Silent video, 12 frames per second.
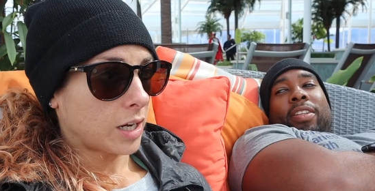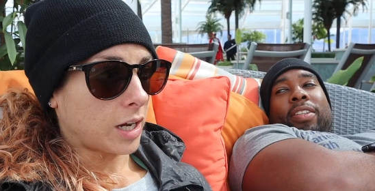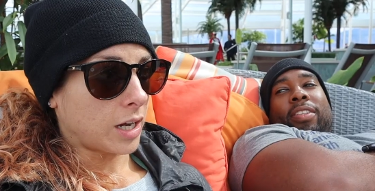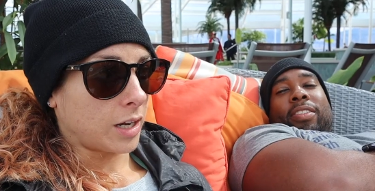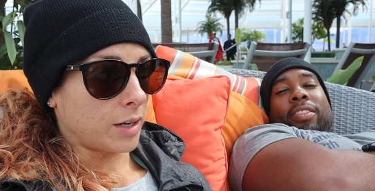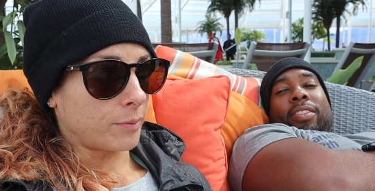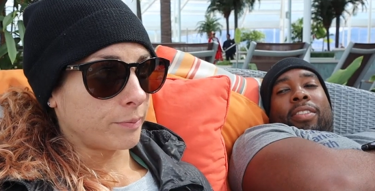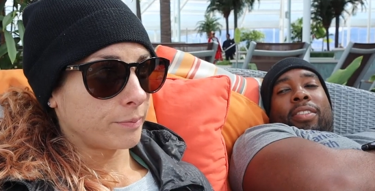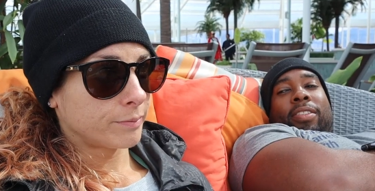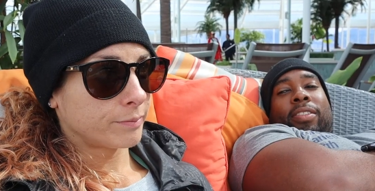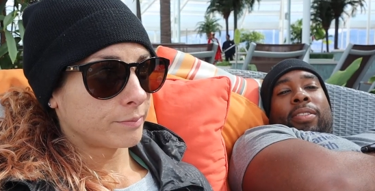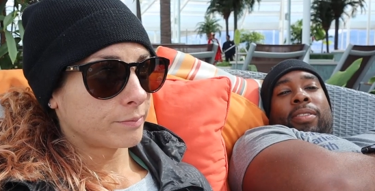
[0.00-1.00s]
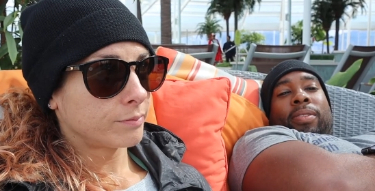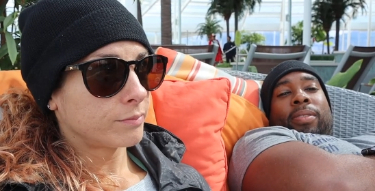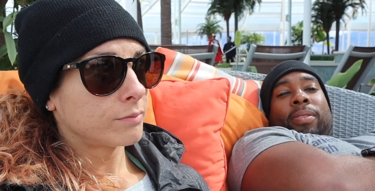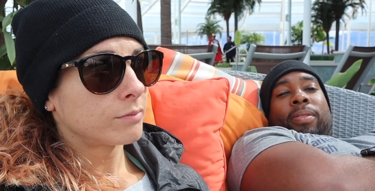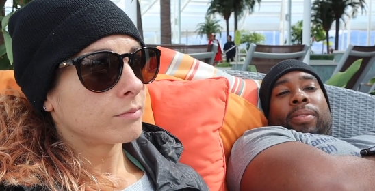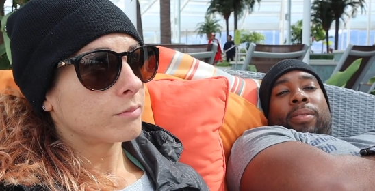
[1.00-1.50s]
Speaker 1: Um,
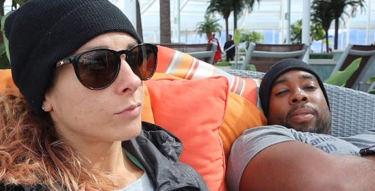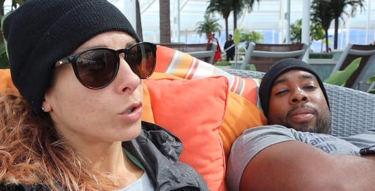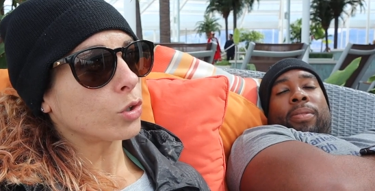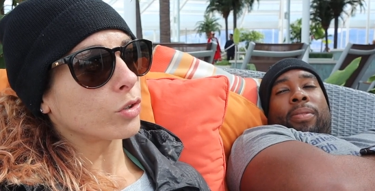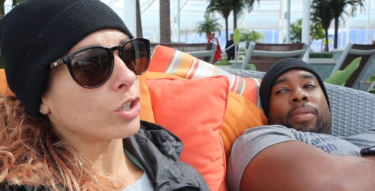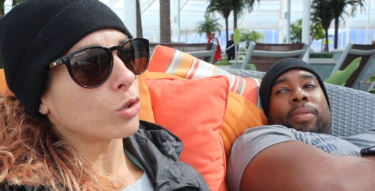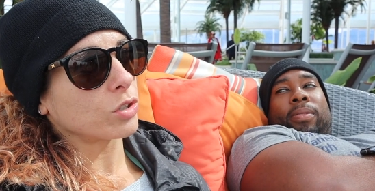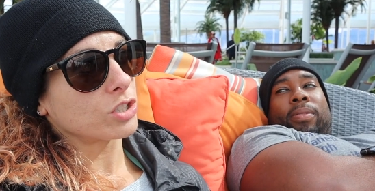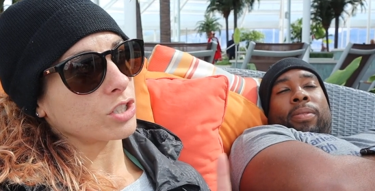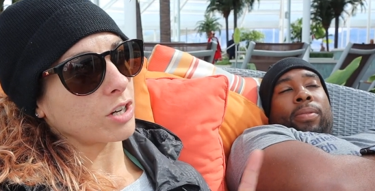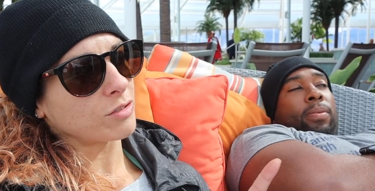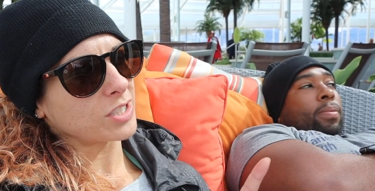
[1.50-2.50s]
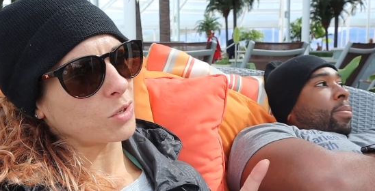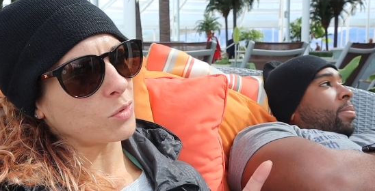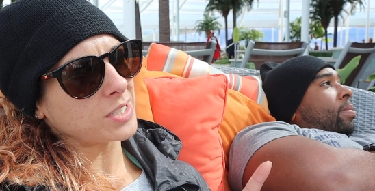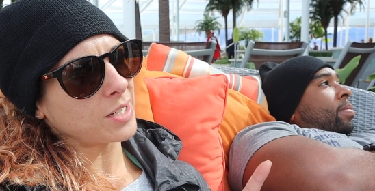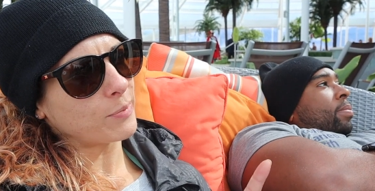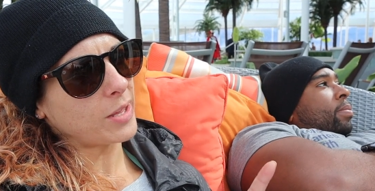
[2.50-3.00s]
oh, the North Star. I was like,
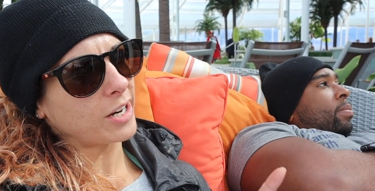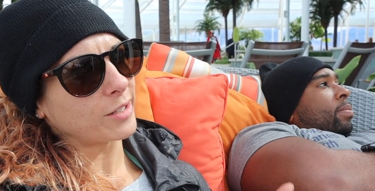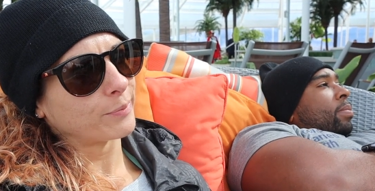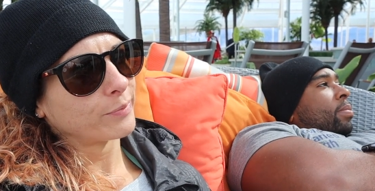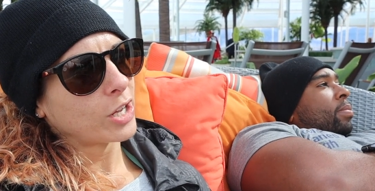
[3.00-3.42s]
what's up there?